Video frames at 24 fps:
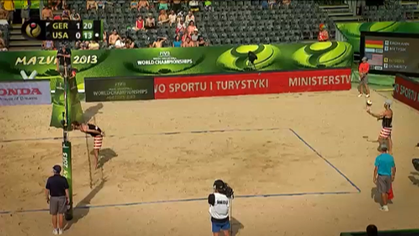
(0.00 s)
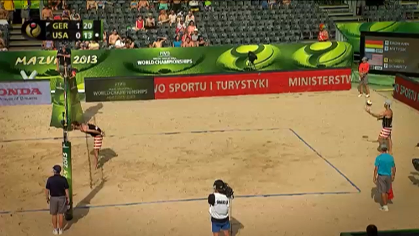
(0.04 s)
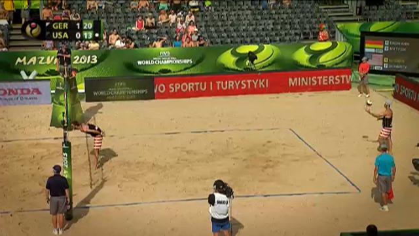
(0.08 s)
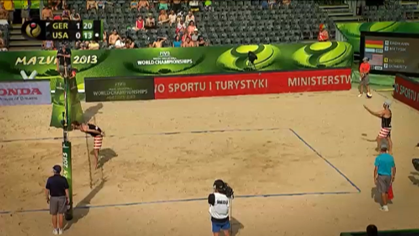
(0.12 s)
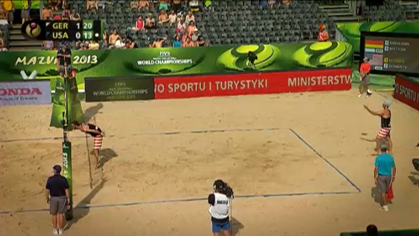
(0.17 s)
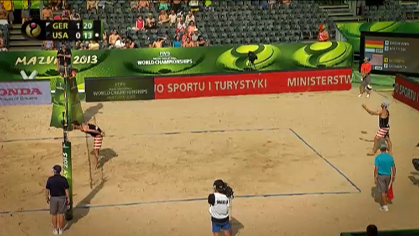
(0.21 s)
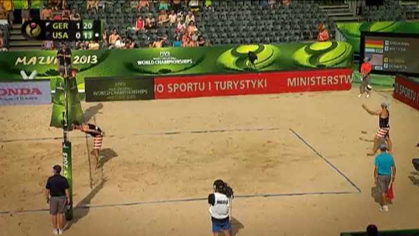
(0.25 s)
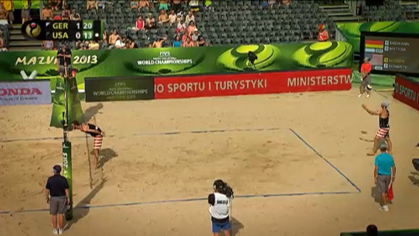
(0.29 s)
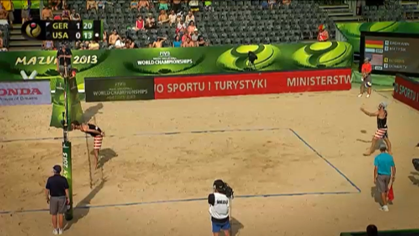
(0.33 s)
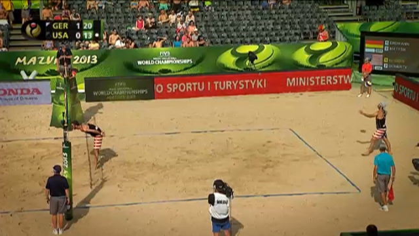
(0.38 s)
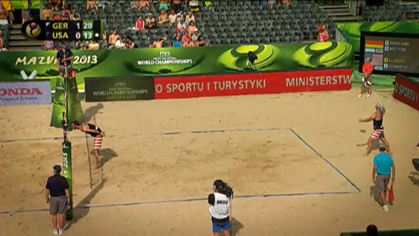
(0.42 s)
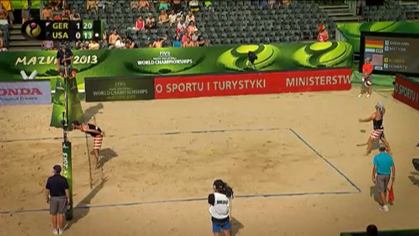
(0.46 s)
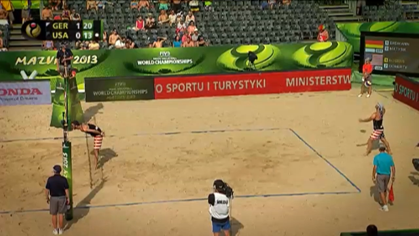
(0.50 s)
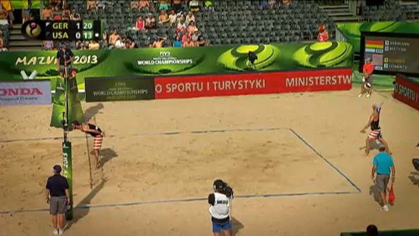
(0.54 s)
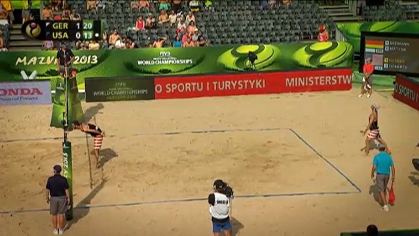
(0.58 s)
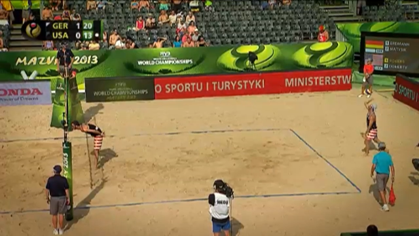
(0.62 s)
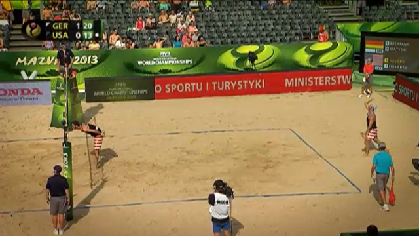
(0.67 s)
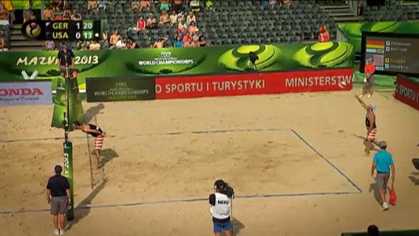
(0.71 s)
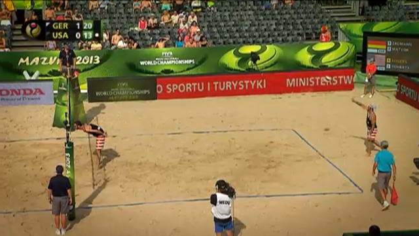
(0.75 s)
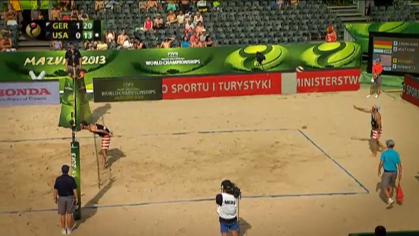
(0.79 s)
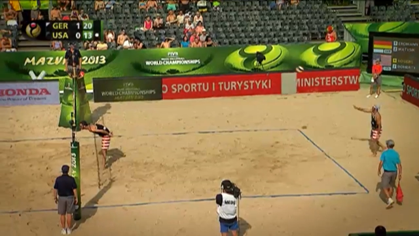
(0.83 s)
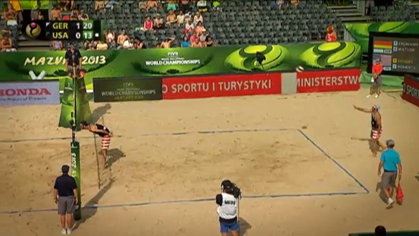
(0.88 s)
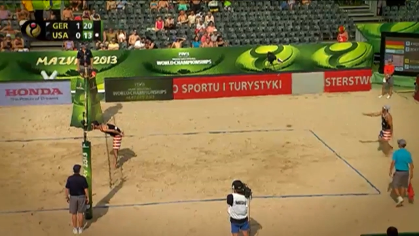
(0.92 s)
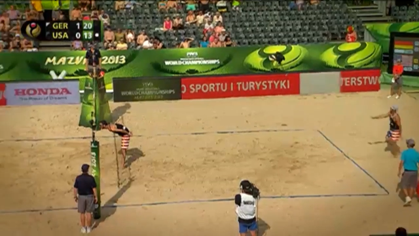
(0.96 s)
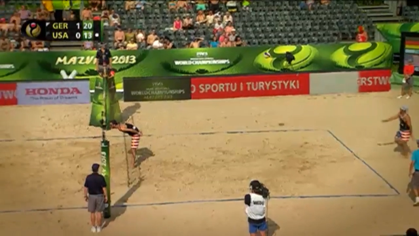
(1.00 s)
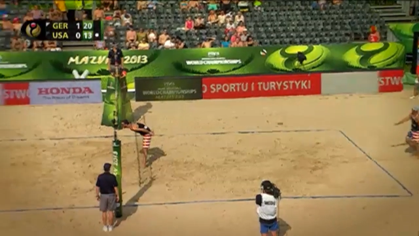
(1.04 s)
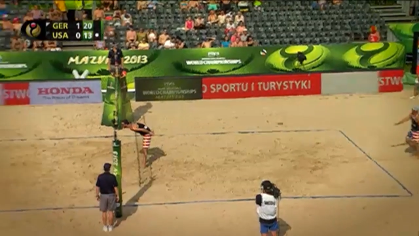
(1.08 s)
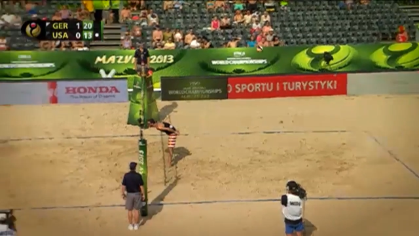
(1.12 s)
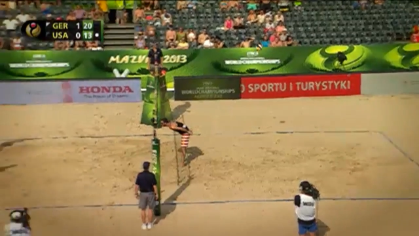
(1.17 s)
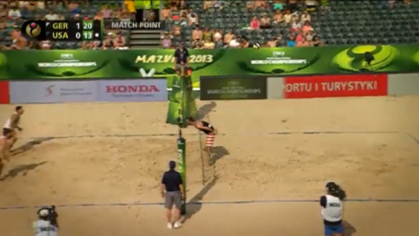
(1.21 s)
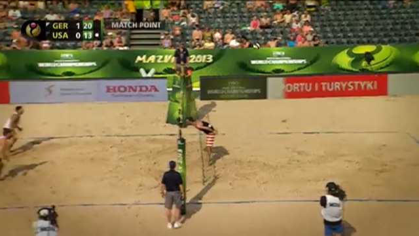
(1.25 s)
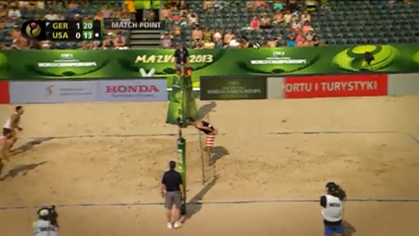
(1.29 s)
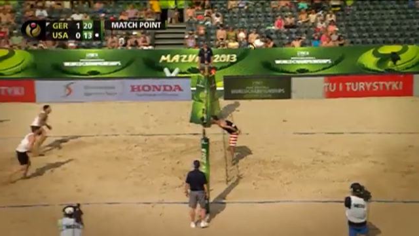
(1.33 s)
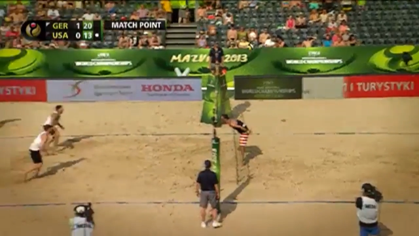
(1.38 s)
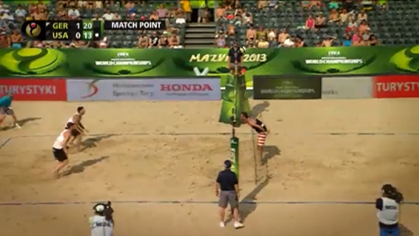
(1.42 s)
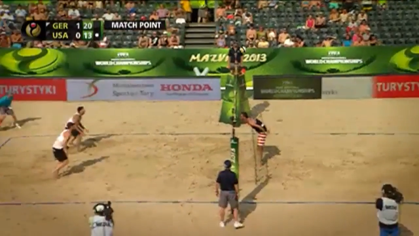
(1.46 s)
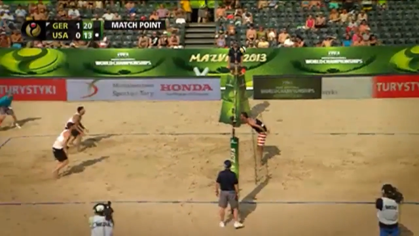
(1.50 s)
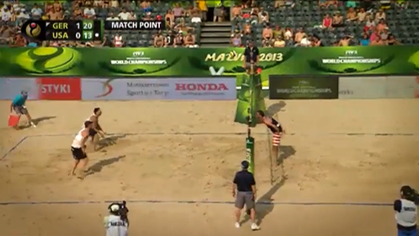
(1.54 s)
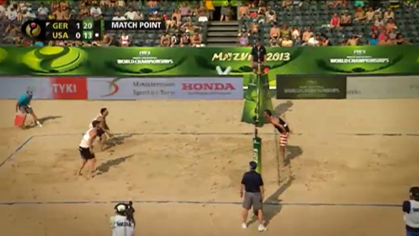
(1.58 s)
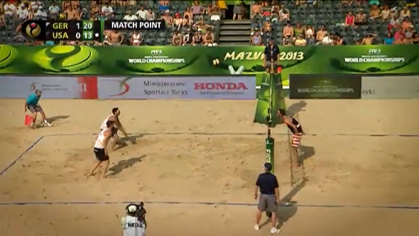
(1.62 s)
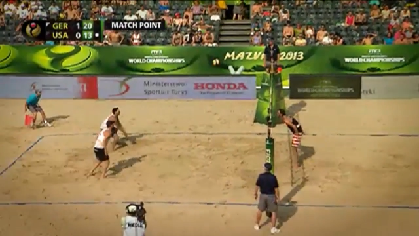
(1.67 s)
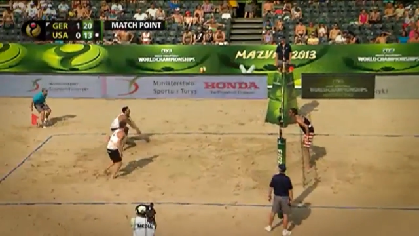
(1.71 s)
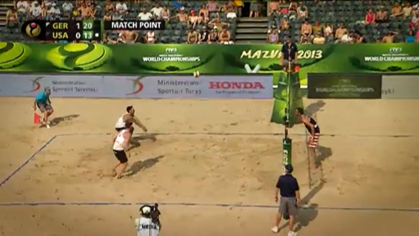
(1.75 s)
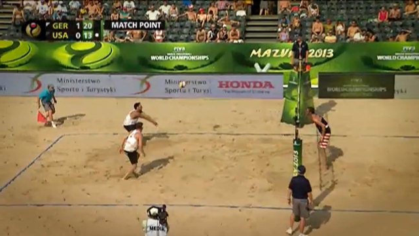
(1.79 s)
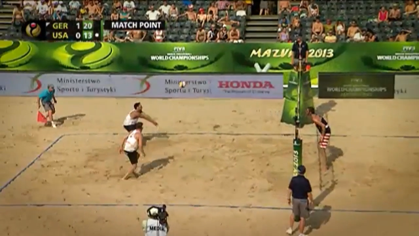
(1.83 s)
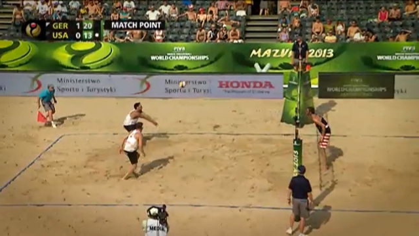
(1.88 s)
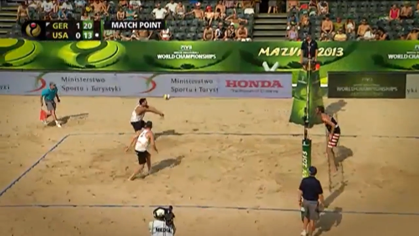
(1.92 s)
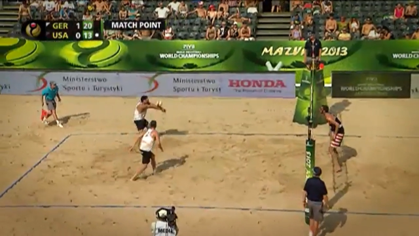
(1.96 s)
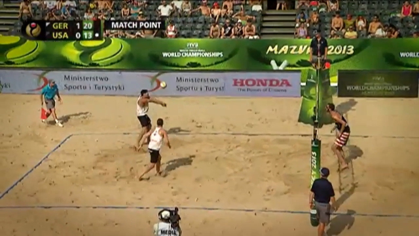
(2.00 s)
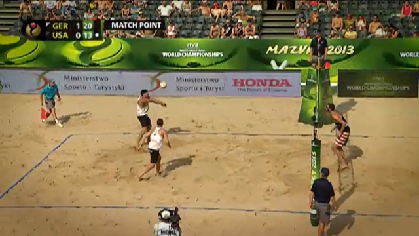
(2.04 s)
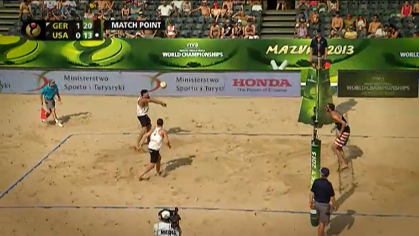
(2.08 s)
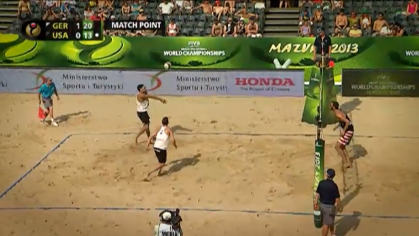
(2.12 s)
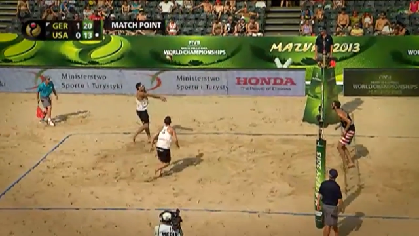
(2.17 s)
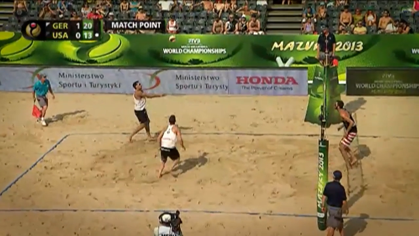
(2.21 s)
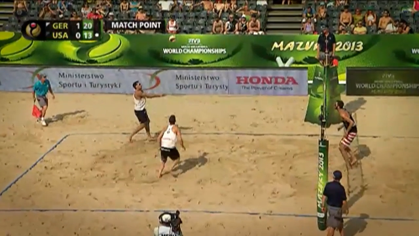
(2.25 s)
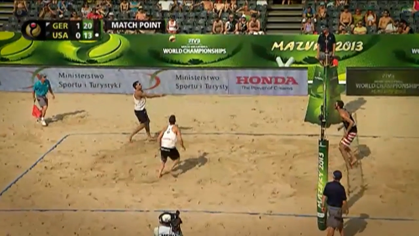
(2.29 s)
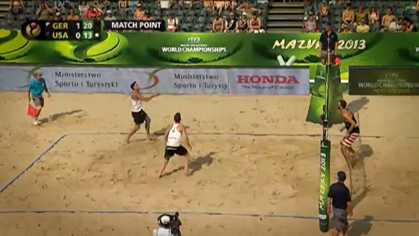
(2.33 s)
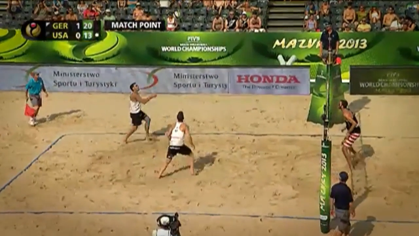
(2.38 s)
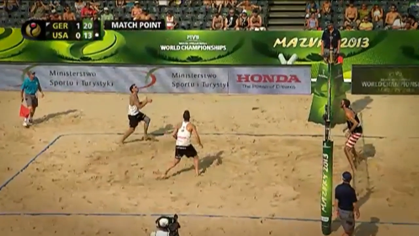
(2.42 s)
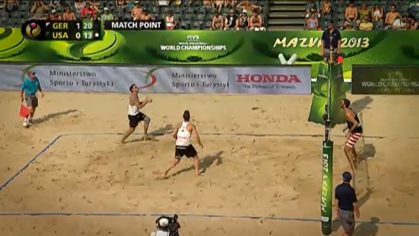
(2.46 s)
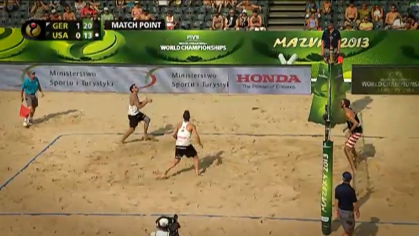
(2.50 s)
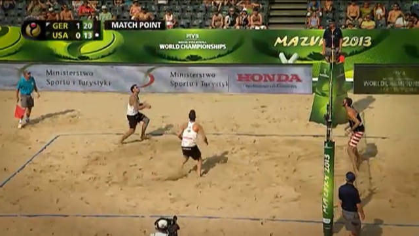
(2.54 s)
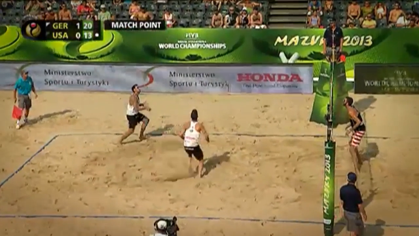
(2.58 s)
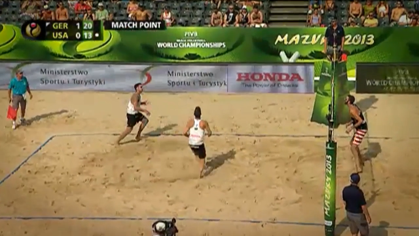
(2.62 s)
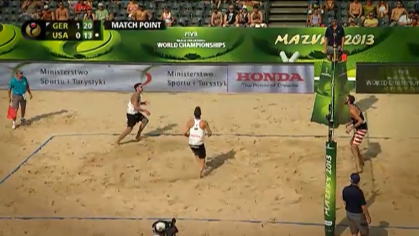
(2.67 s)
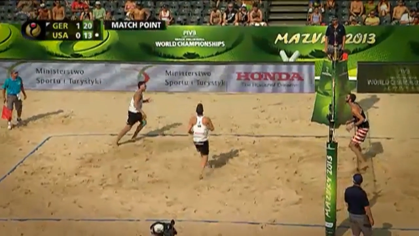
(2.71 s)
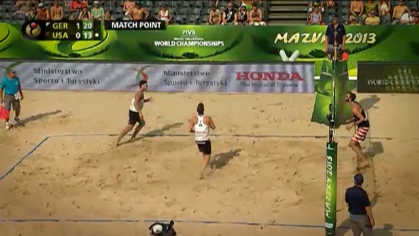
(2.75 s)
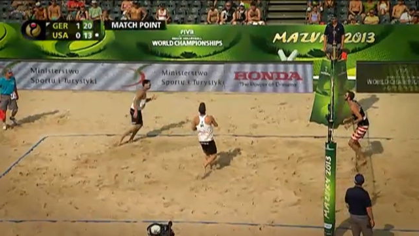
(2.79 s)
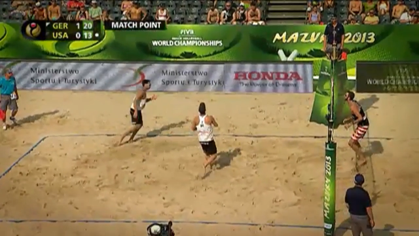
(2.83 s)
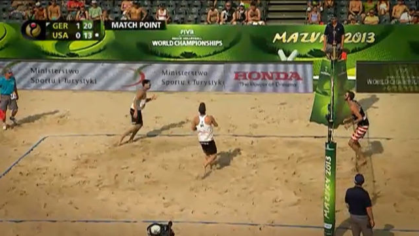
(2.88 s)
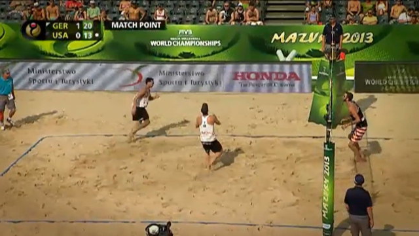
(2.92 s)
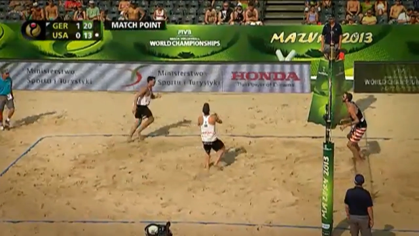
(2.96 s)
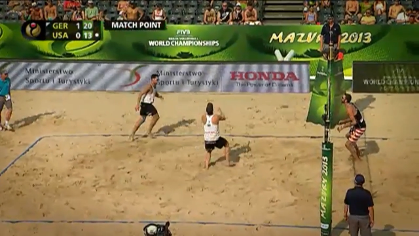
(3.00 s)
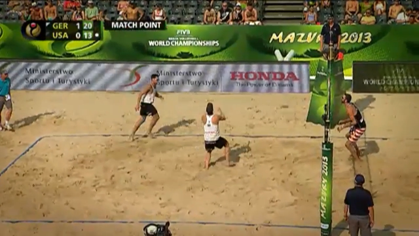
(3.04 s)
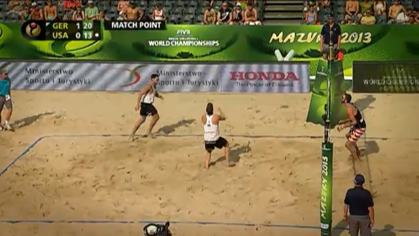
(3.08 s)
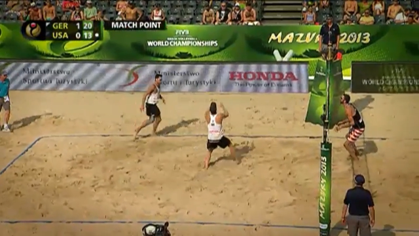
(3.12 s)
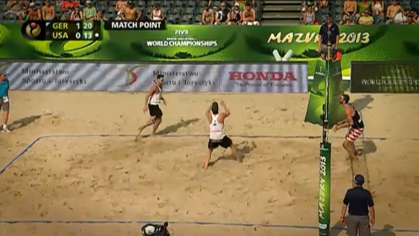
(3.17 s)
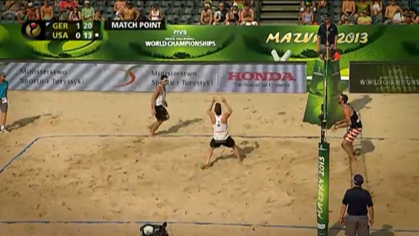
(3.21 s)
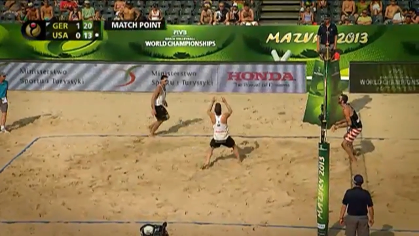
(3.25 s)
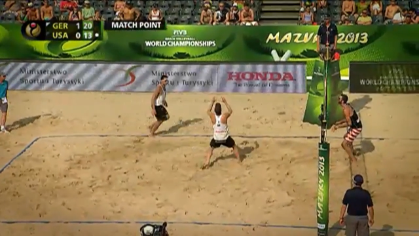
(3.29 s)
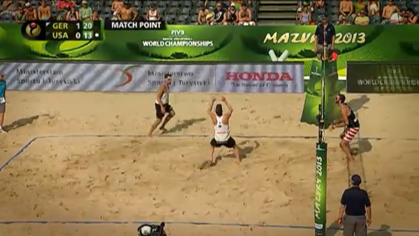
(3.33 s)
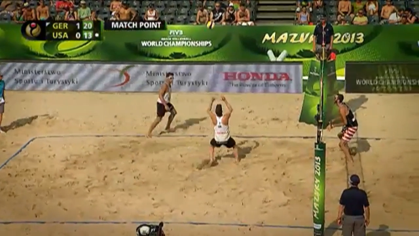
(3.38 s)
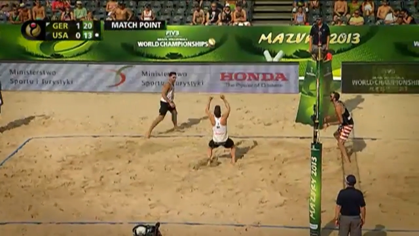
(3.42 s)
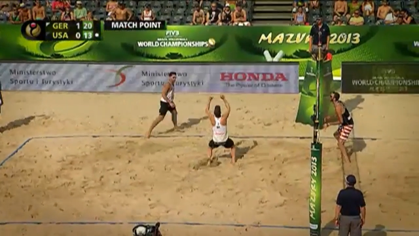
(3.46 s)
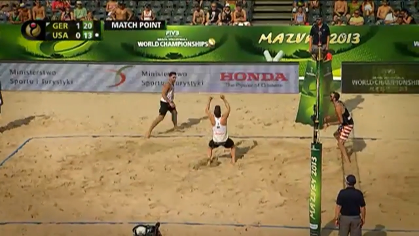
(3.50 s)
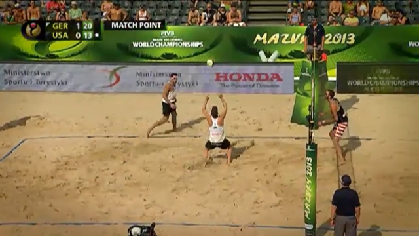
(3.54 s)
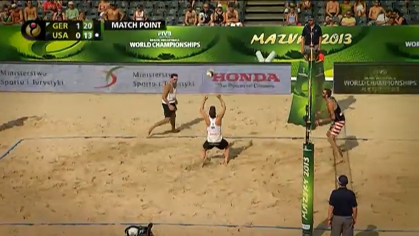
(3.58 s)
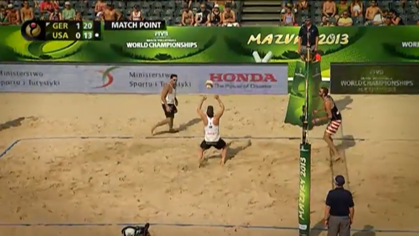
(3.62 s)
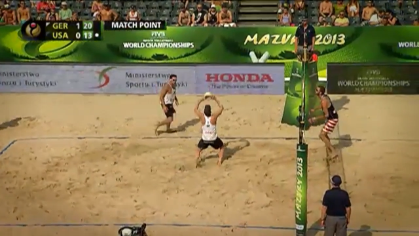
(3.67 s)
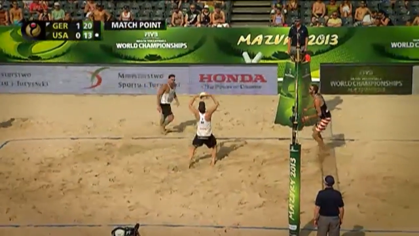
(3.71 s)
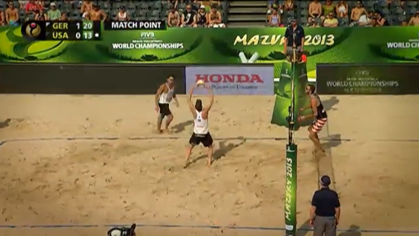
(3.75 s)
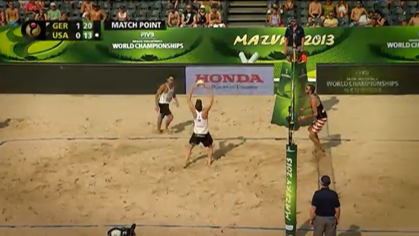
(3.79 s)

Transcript: No face is visible, so there are no lips to read.